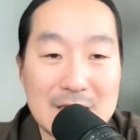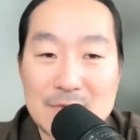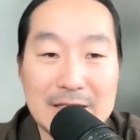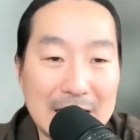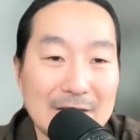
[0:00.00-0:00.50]
That's
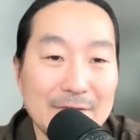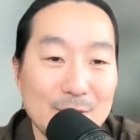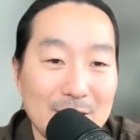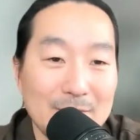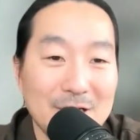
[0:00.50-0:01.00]
why I definitely
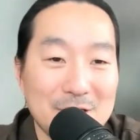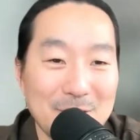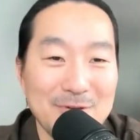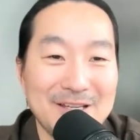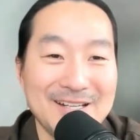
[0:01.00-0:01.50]
want to make
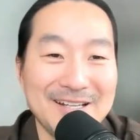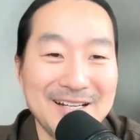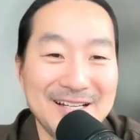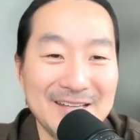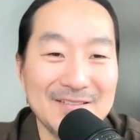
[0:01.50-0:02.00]
sure we can
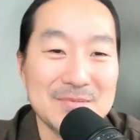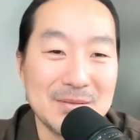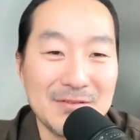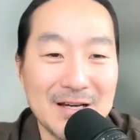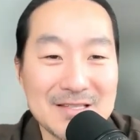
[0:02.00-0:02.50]
give them
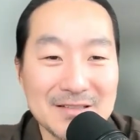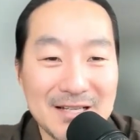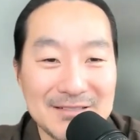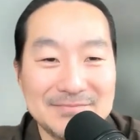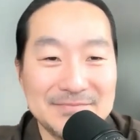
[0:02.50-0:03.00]
some advice on
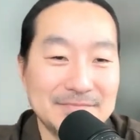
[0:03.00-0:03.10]
that.